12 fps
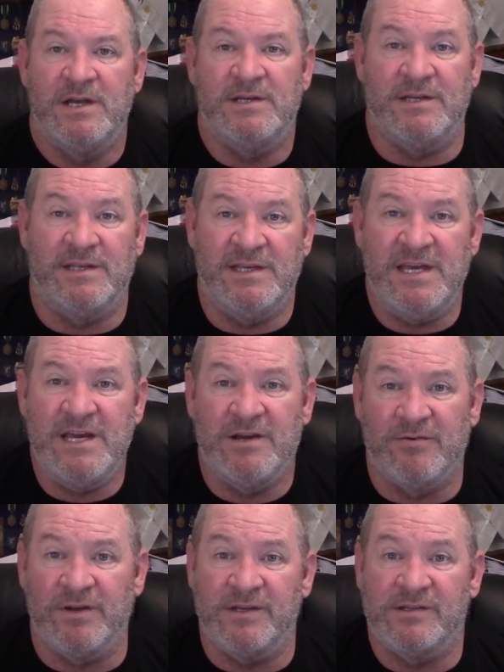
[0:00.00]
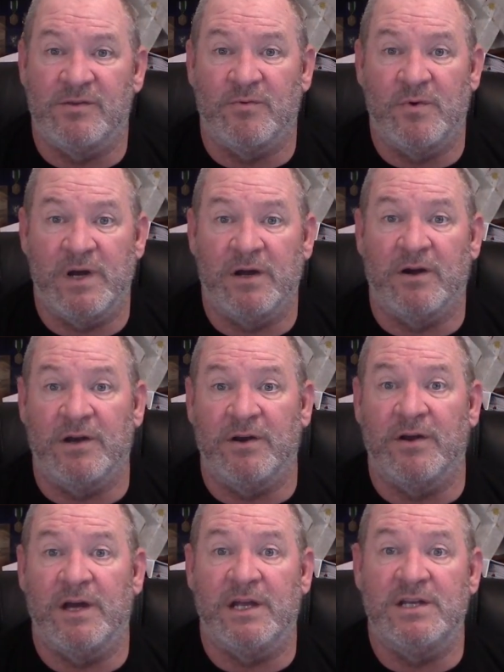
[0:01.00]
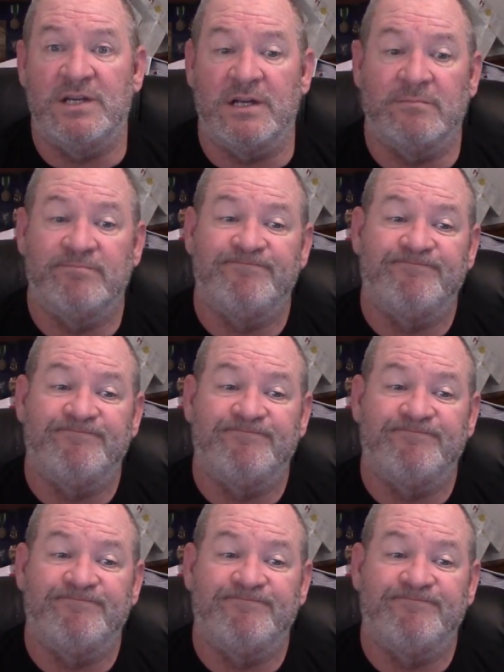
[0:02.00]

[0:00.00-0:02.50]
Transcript: to decrease the wear on your engine.